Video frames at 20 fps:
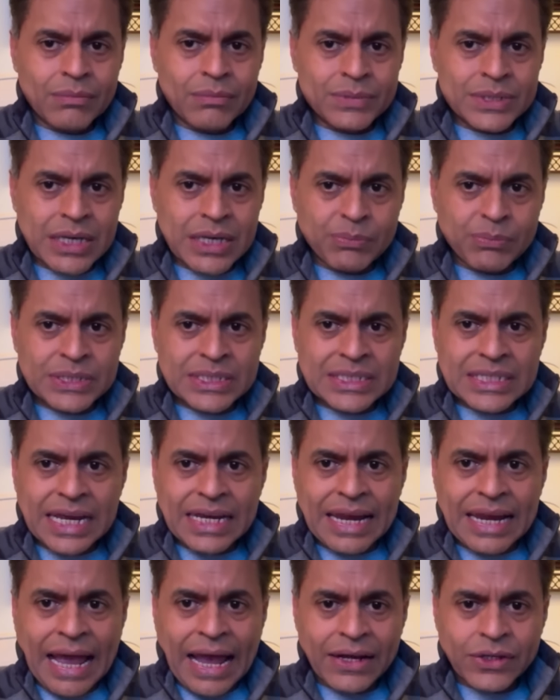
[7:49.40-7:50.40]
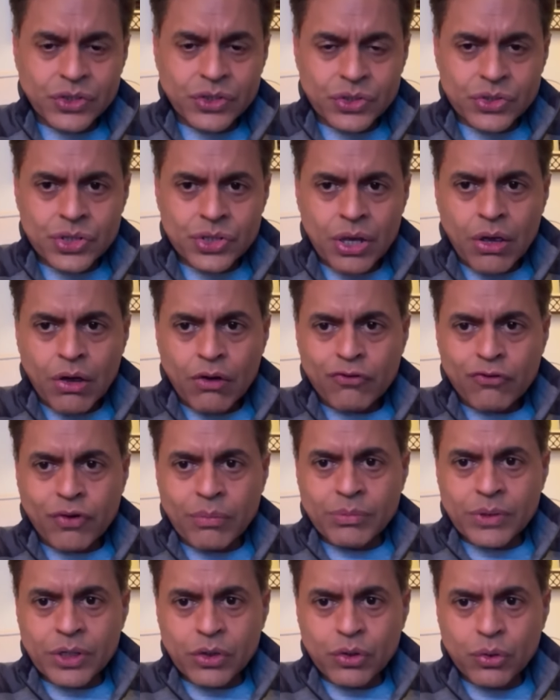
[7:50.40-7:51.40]
sub-state actors,
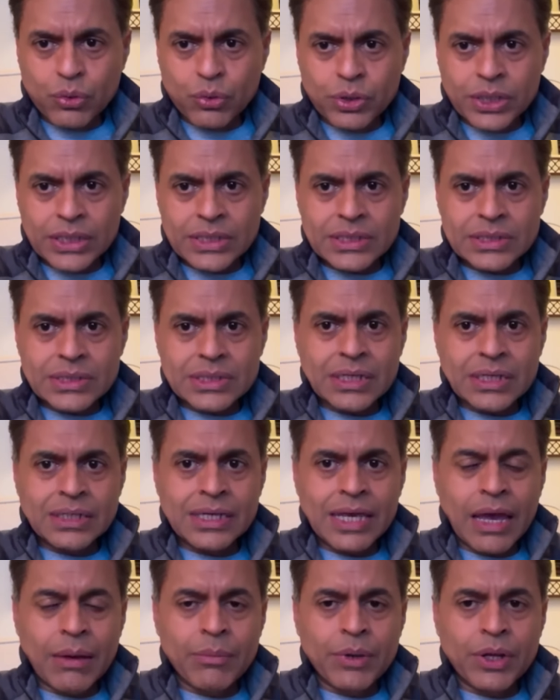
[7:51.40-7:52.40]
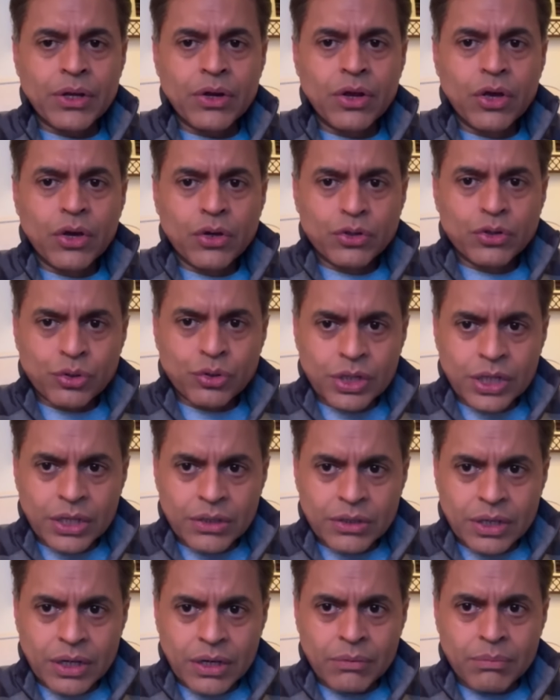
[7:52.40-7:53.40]
from the Houthis in Yemen to
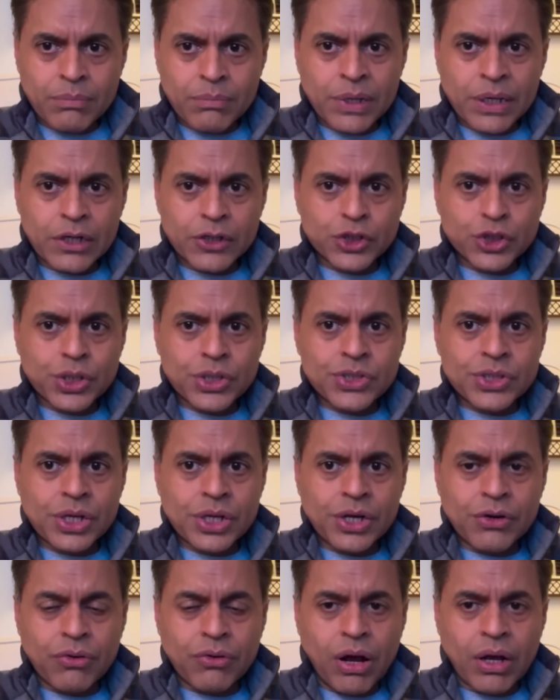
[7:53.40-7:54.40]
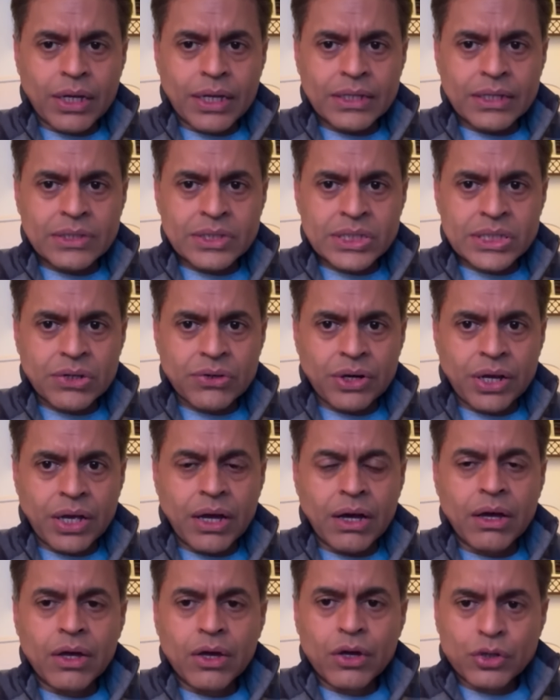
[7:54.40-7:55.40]
the militias in Iraq and
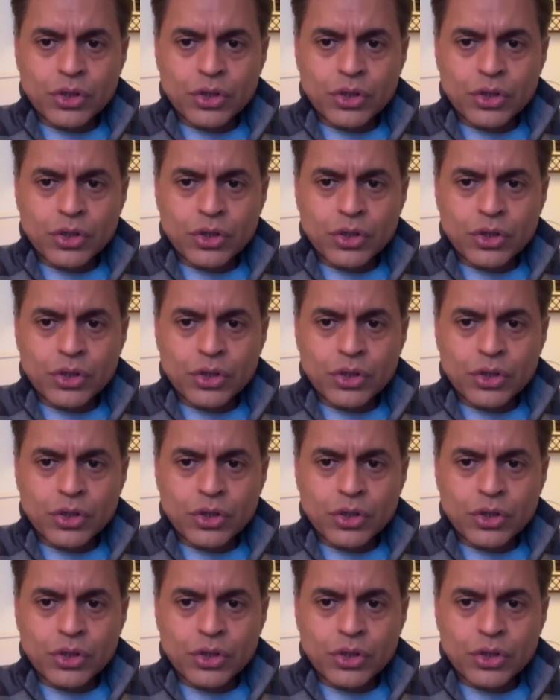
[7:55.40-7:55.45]
Syria,